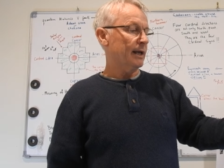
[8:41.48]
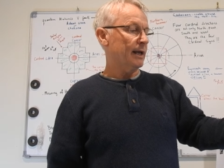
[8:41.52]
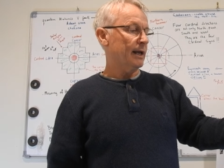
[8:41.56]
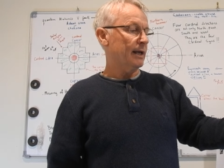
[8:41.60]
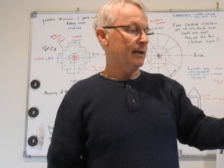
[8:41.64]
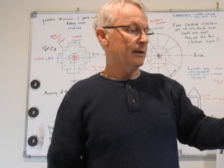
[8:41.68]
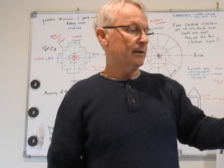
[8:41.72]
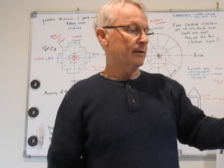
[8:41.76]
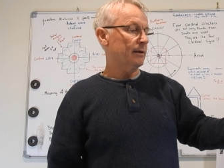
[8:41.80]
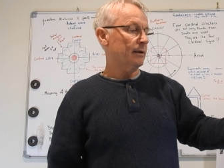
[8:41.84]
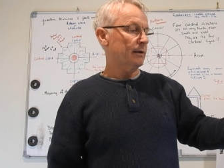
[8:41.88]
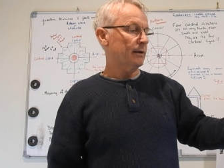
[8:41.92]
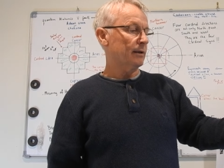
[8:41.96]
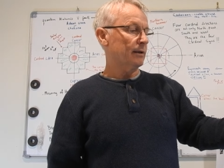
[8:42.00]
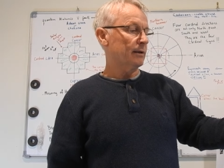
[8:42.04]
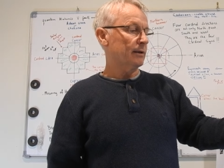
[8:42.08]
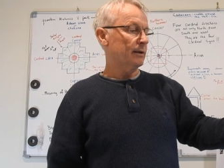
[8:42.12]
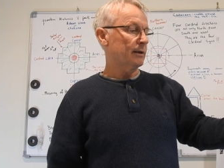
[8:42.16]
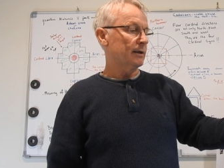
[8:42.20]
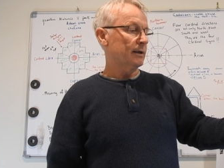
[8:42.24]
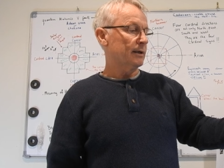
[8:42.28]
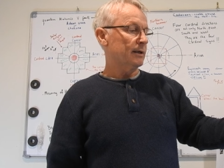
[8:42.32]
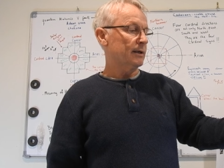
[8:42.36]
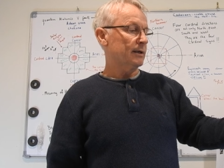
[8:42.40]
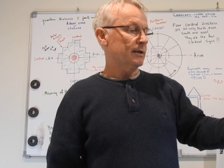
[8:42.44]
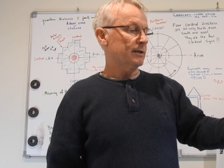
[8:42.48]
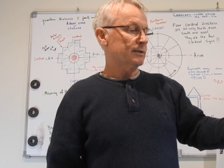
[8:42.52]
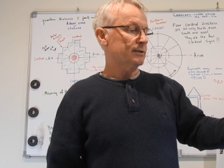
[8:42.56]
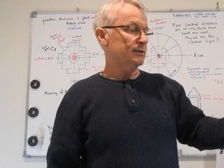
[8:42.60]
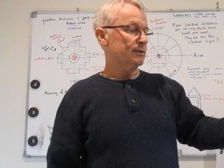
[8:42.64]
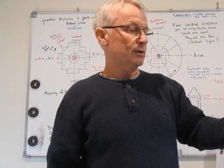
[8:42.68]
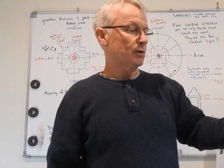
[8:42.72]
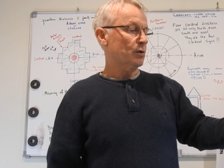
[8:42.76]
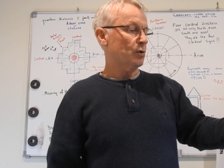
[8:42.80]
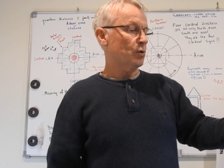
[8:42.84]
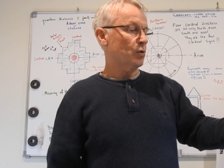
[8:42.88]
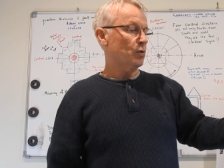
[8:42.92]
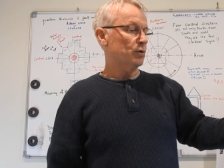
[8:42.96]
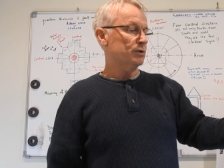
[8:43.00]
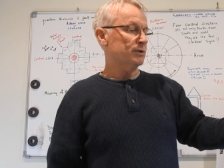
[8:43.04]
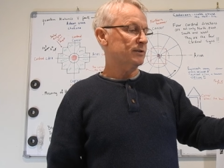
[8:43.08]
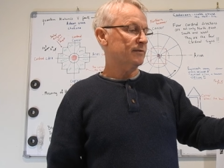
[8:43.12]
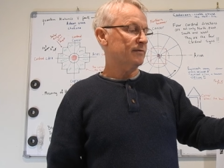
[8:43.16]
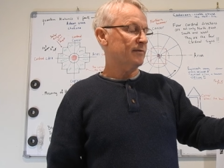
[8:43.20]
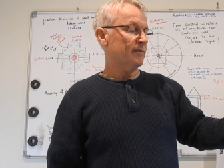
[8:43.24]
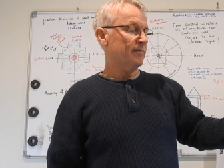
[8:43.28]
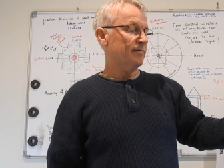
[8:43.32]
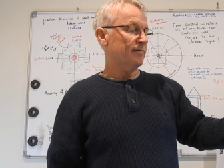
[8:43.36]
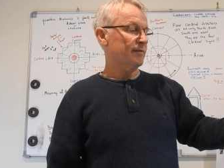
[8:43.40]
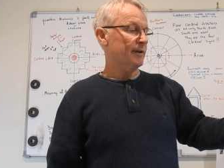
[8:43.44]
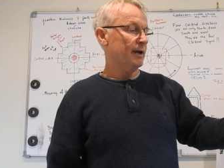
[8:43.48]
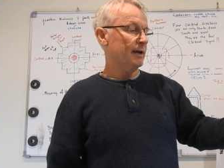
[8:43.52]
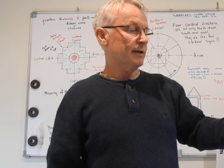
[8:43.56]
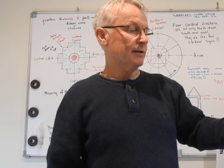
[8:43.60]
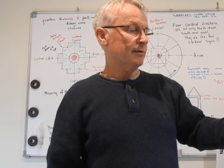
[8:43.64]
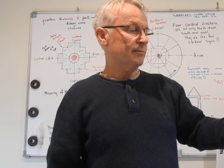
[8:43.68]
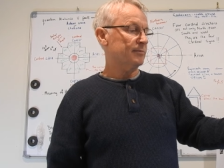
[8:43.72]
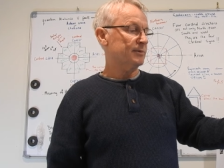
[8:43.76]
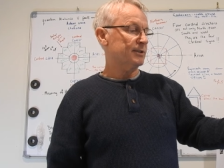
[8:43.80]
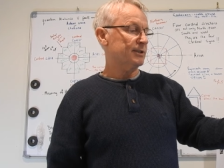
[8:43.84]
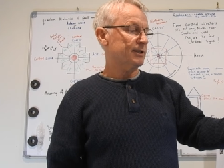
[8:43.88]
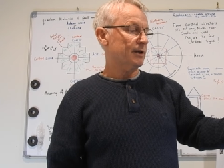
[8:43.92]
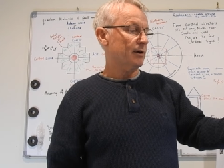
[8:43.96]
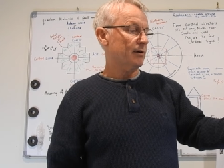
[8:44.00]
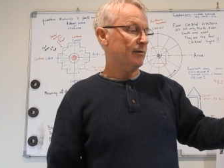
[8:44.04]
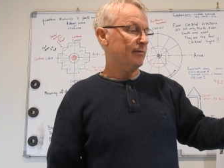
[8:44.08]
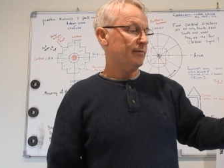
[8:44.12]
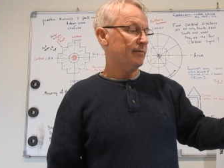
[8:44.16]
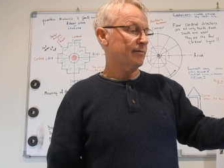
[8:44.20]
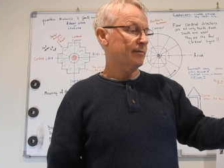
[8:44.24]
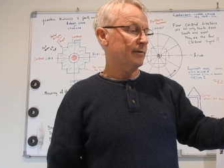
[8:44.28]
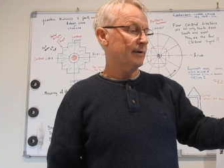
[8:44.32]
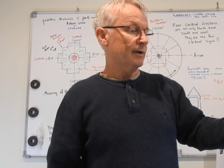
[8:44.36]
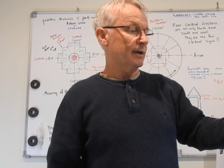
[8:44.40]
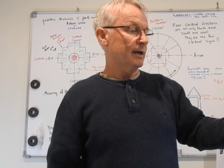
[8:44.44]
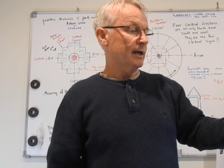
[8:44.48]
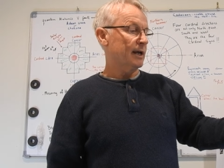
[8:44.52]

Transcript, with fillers: Enlil is the cause of the flood himself,